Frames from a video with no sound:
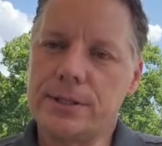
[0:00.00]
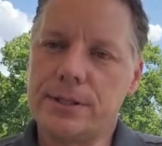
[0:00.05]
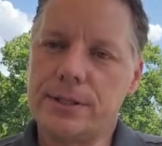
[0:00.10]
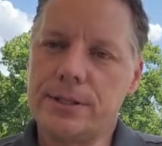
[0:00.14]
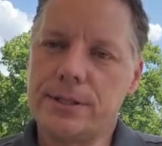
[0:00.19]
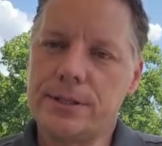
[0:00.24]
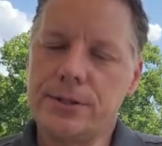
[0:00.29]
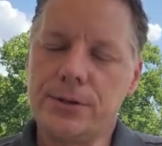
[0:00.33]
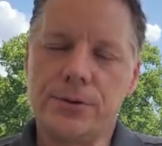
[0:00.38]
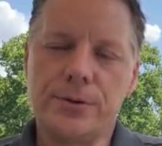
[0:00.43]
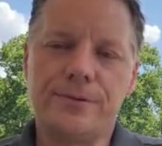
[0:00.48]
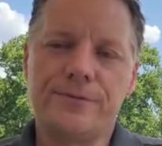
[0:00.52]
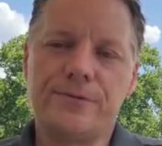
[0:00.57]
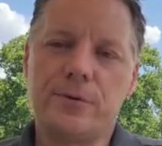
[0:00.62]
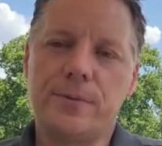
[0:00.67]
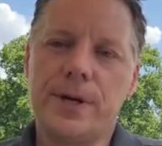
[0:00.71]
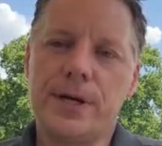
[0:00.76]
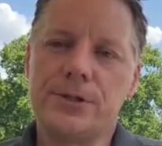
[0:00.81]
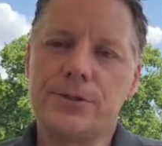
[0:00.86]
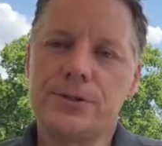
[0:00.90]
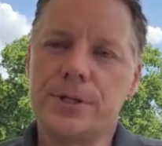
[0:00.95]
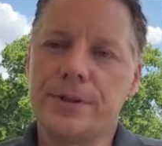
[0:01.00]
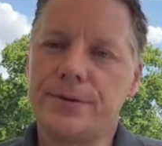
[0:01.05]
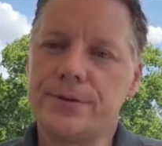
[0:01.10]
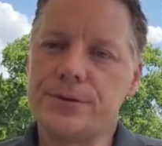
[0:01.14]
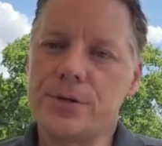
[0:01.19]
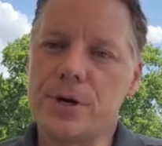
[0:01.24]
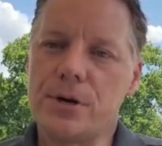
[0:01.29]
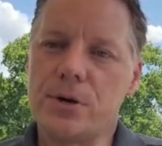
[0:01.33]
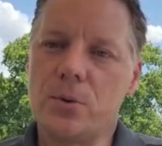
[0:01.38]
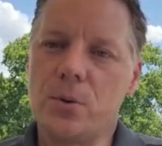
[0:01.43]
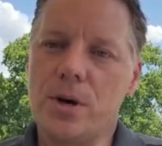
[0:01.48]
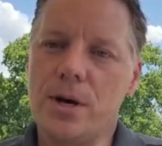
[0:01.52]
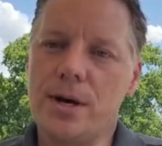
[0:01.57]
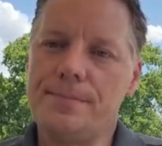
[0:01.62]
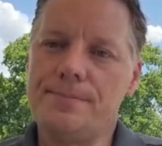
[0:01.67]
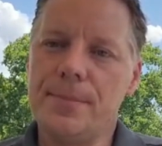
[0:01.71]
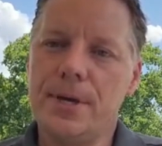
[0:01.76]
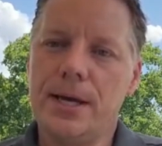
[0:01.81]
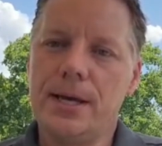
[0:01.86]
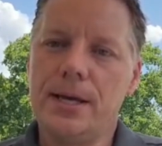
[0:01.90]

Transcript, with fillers: uh, your information on the dark web